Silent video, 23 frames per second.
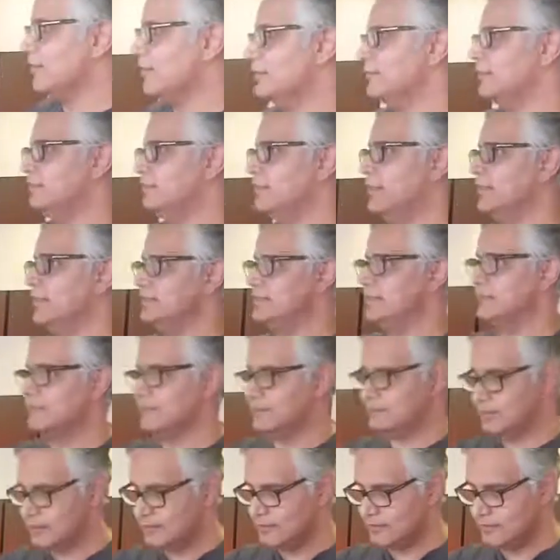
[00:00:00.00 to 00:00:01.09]
otherwise
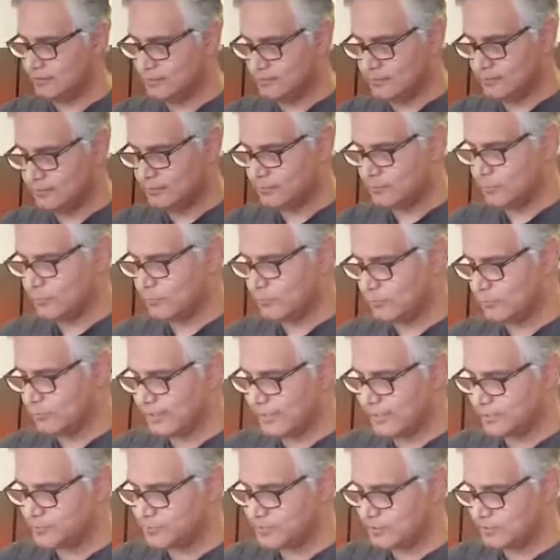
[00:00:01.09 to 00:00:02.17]
people will
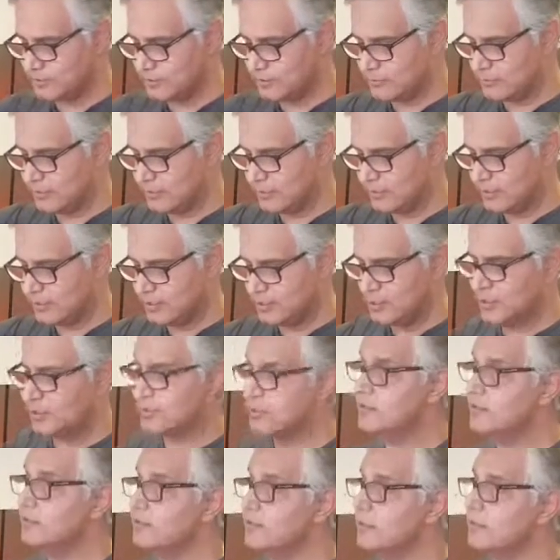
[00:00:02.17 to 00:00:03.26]
get upset with me.
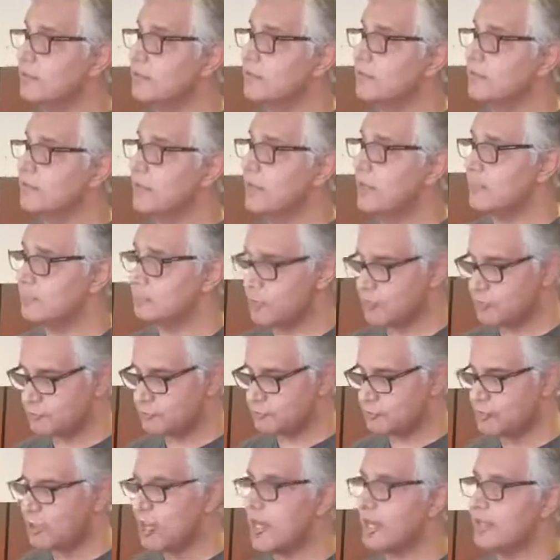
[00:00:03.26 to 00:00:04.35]
So I'm going to
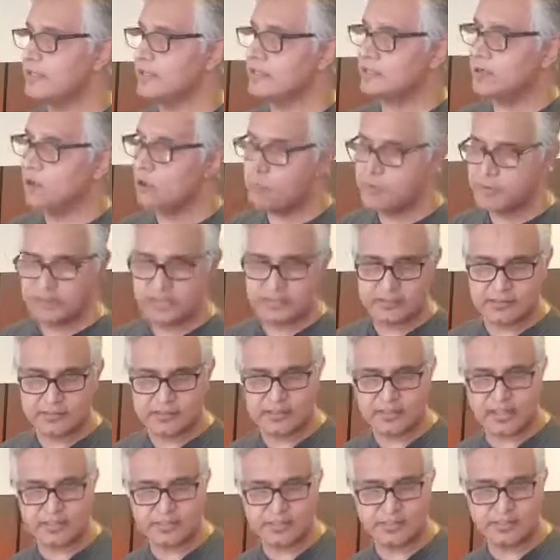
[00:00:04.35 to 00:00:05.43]
try it and open it,
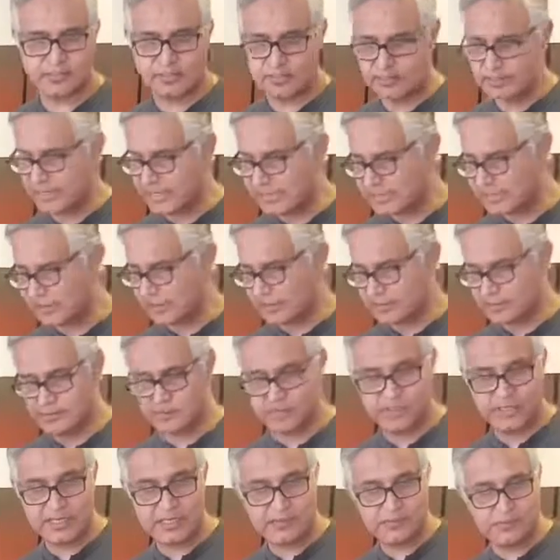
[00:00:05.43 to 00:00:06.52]
cut it later to
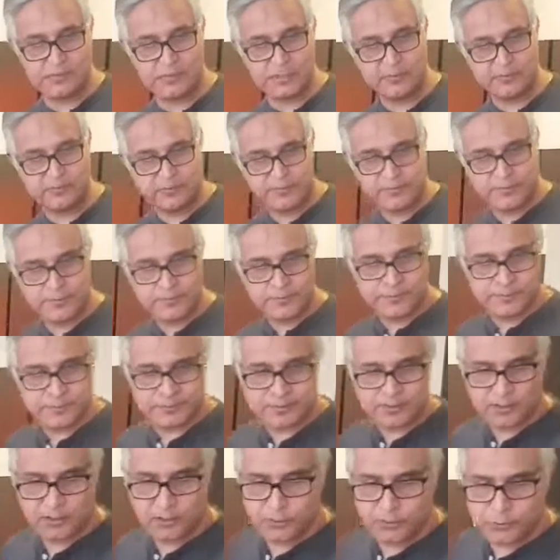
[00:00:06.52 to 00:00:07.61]
eat with you.
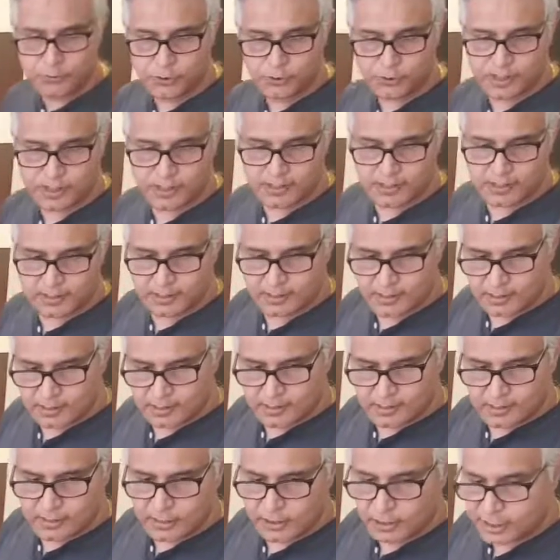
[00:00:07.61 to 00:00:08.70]
Hope you are
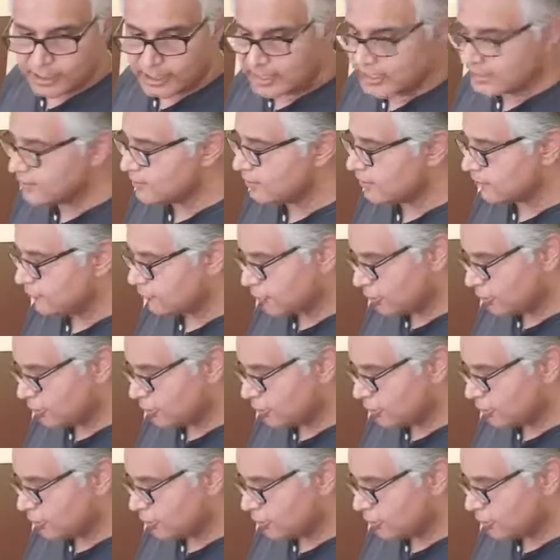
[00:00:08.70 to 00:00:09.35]
looking at it. If you're